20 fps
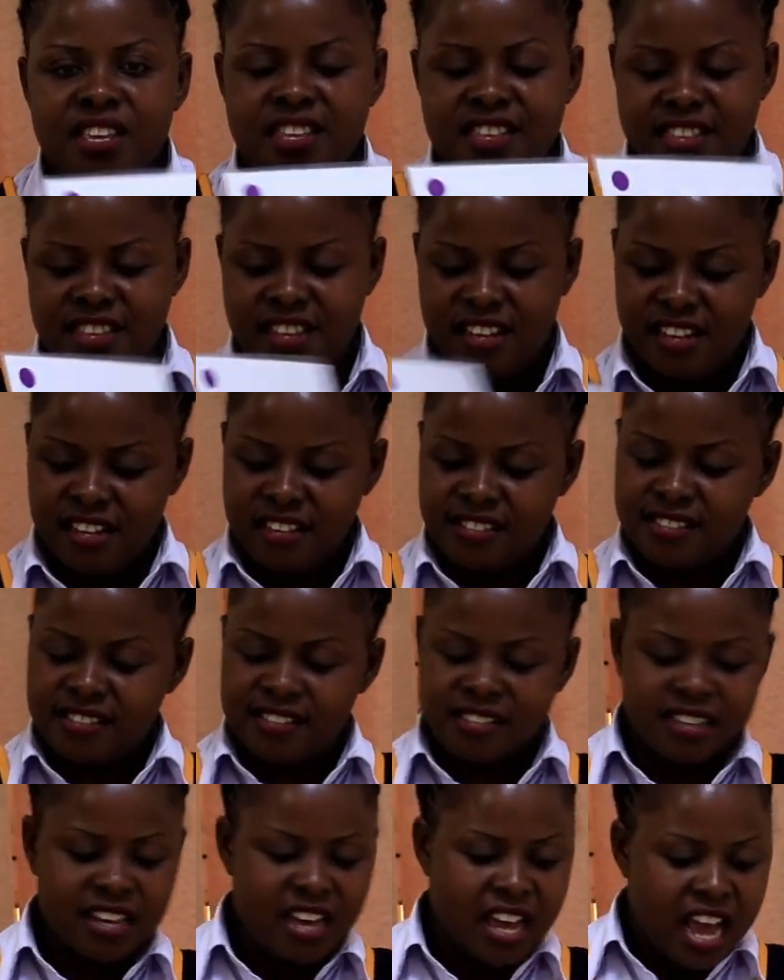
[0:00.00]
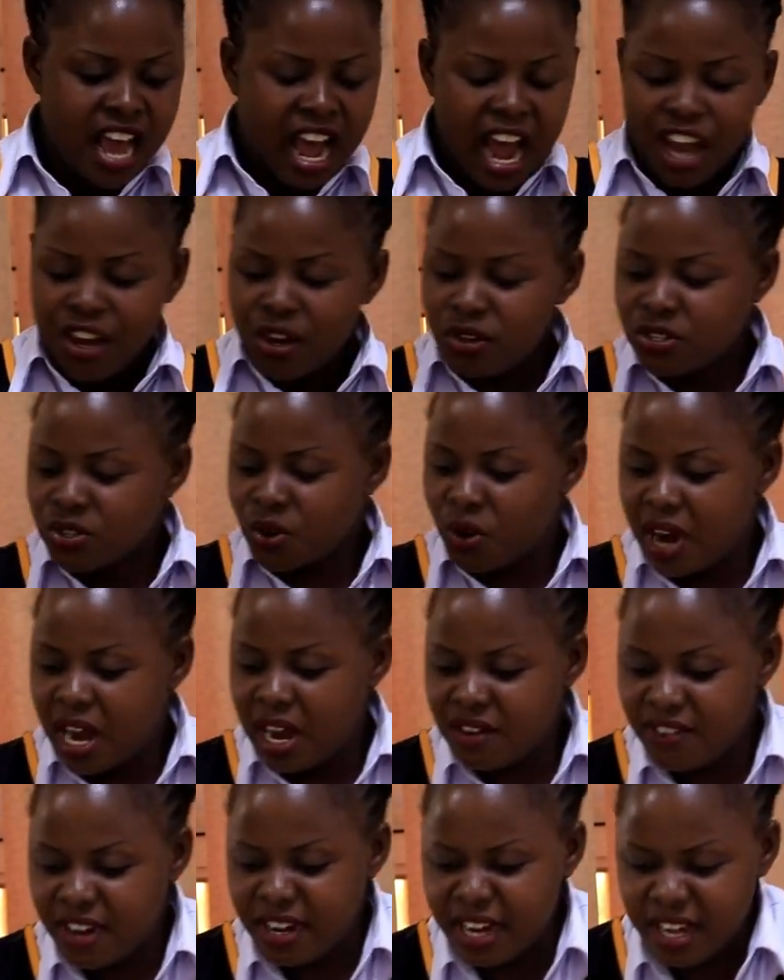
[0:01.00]
Yes. I also
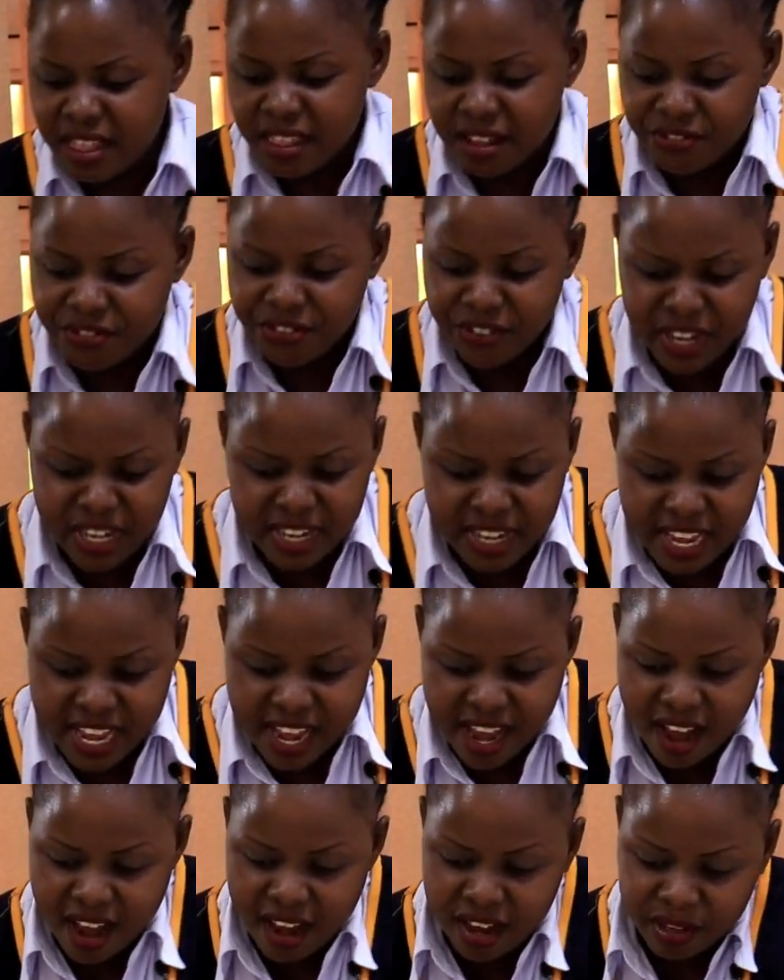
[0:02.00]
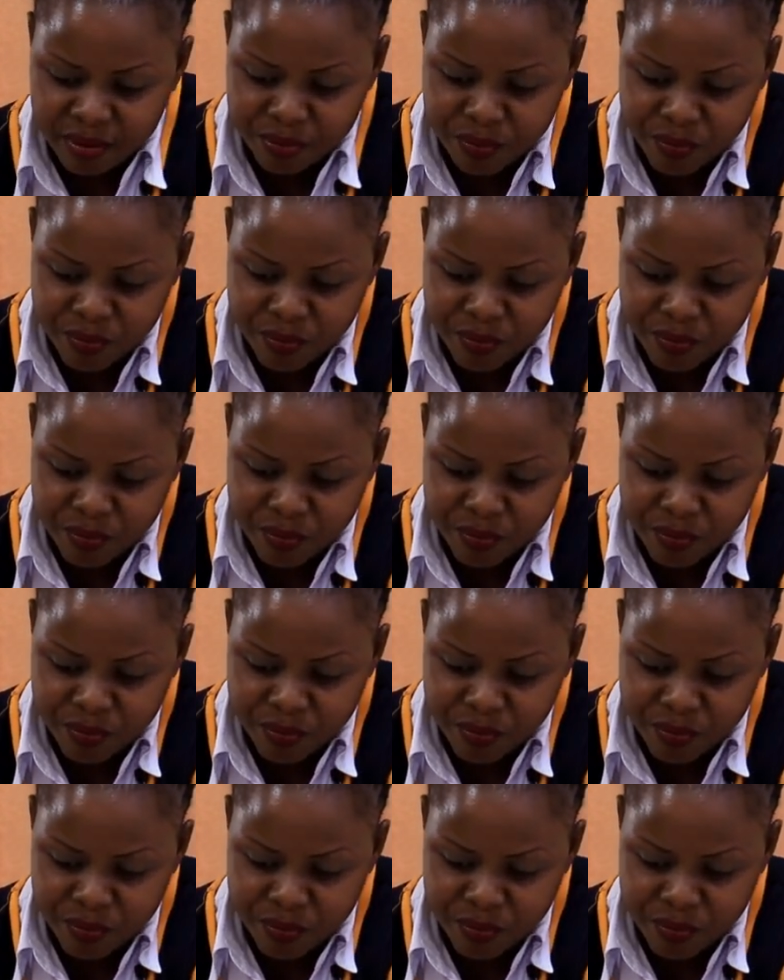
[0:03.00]
have another friend here.